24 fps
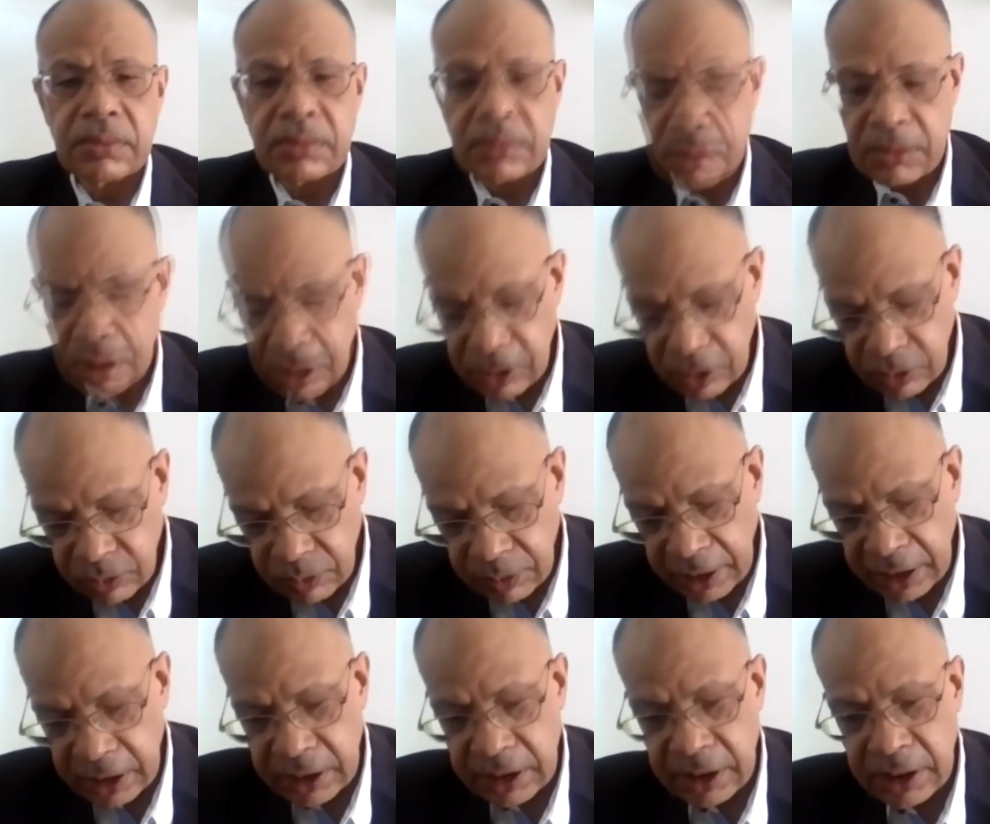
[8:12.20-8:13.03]
a
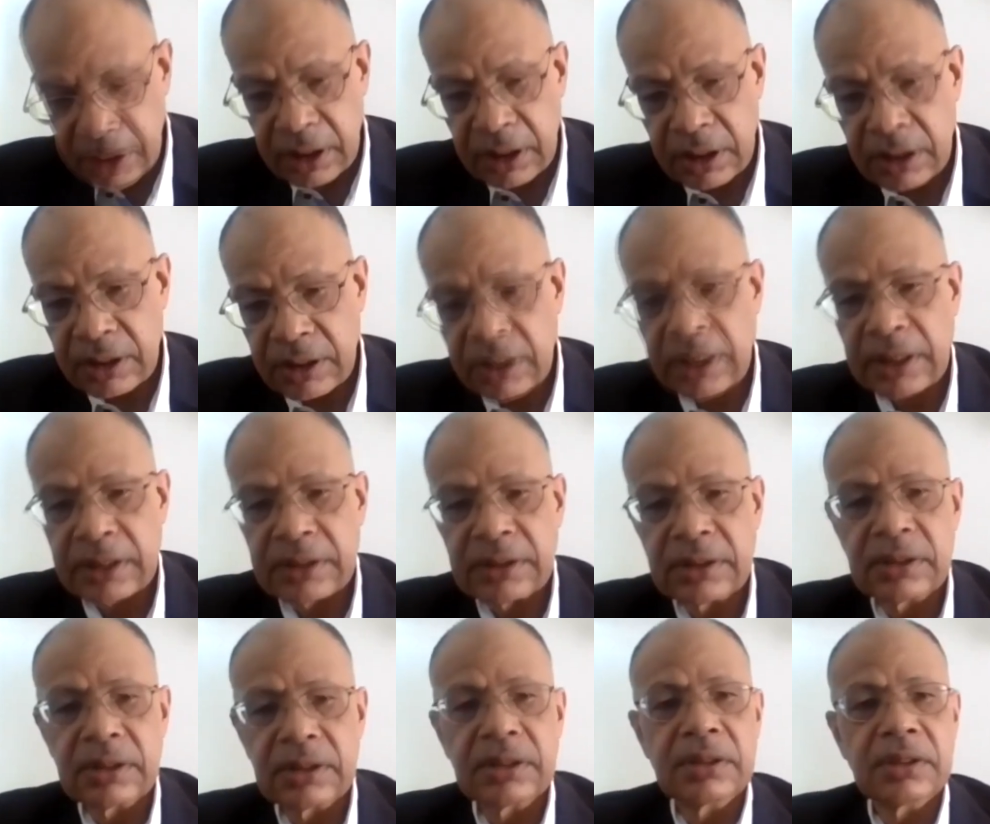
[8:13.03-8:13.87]
humanitarian
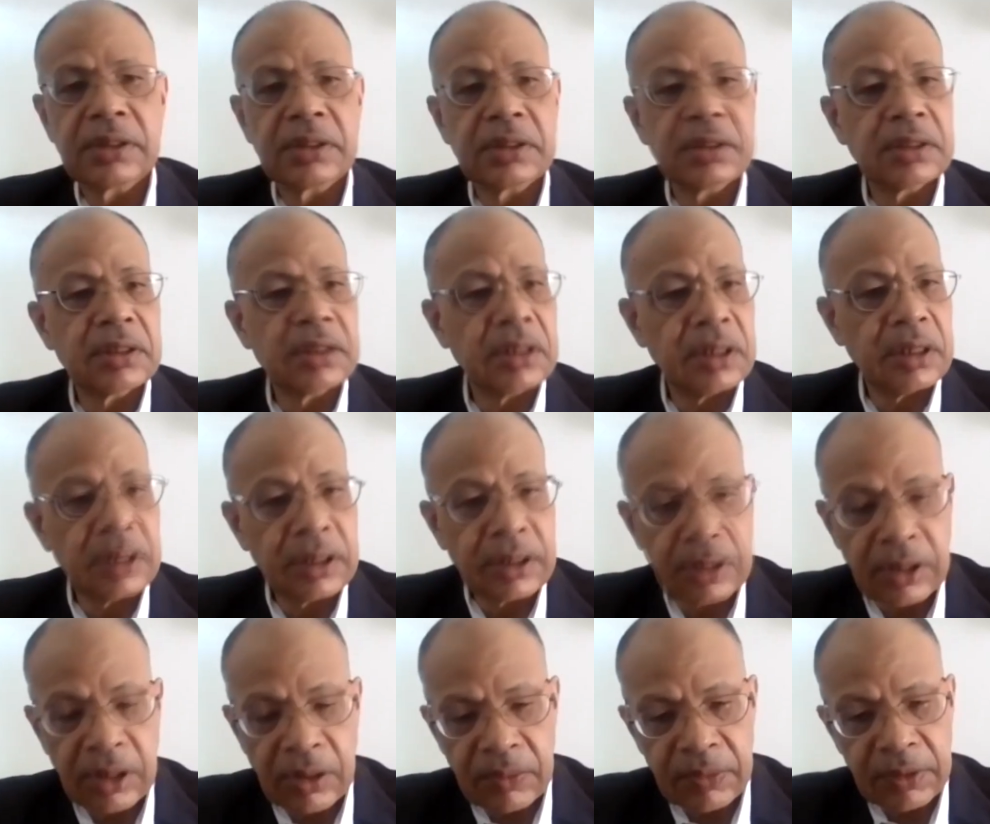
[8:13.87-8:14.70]
crisis. This is an
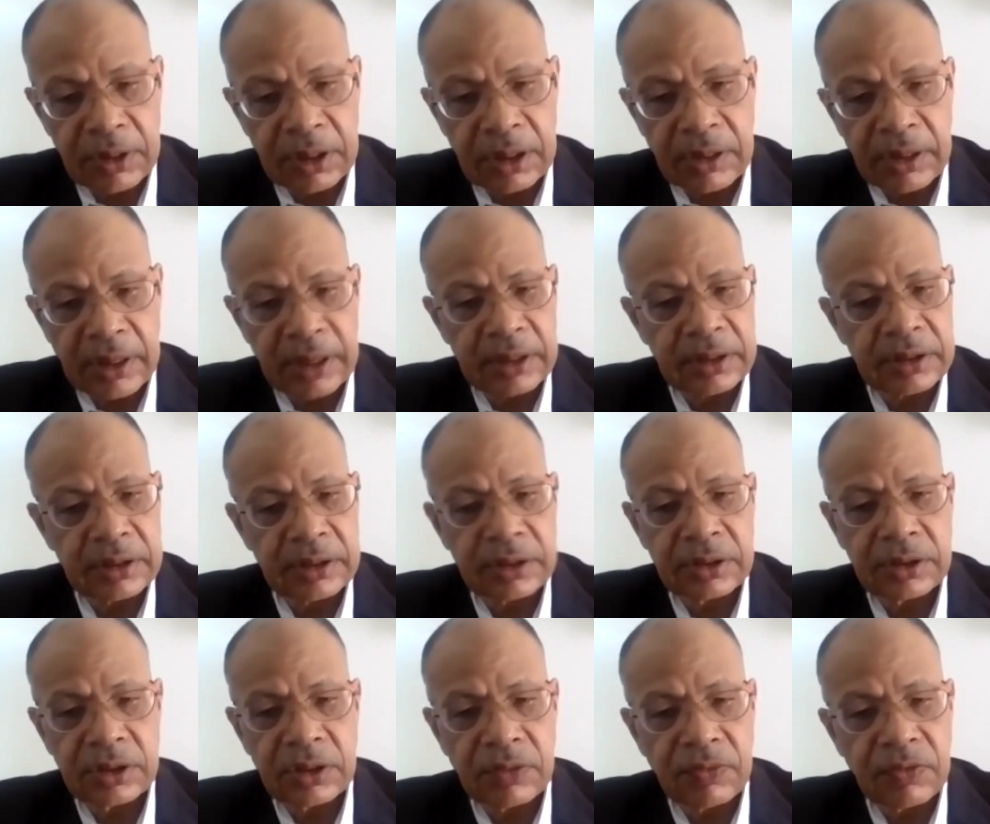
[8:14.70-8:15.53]
economic
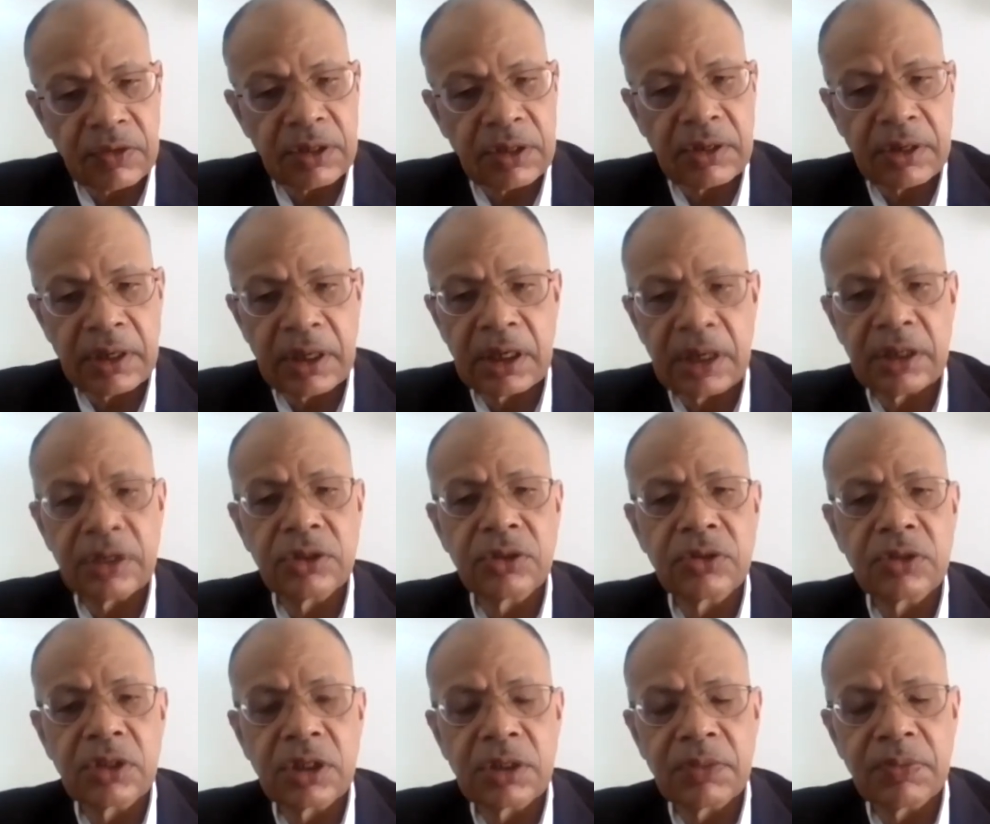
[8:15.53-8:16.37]
crisis. So we really
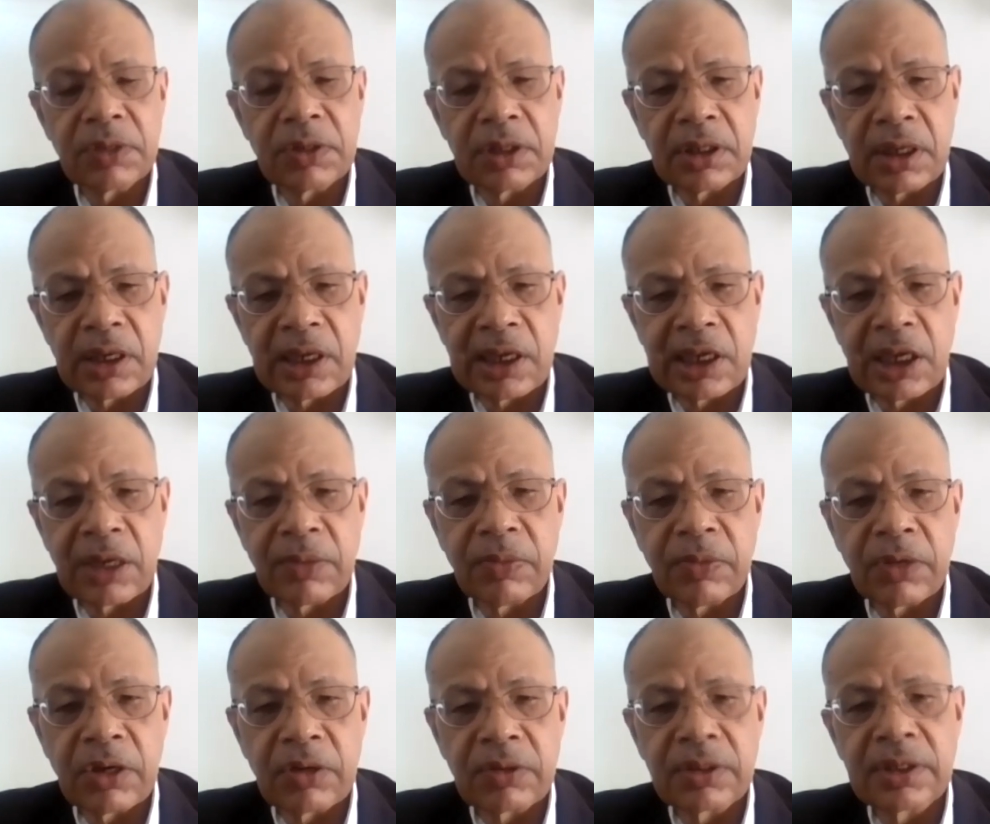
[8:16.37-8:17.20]
shouldn't be thinking
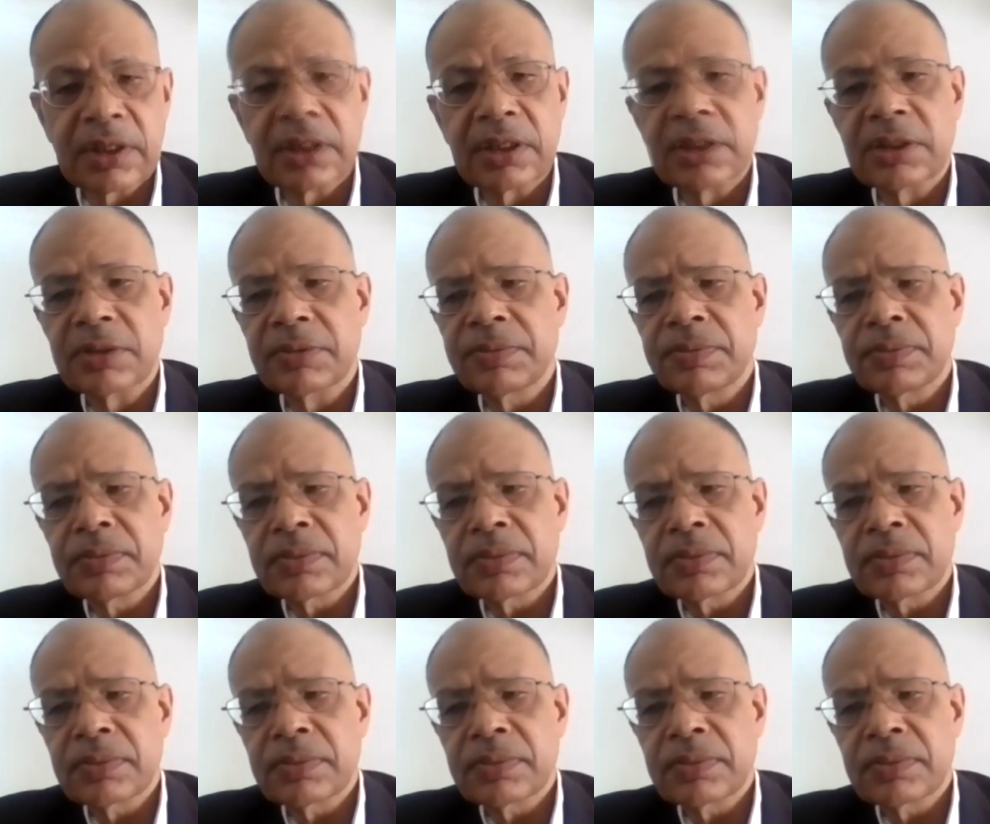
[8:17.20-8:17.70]
about this.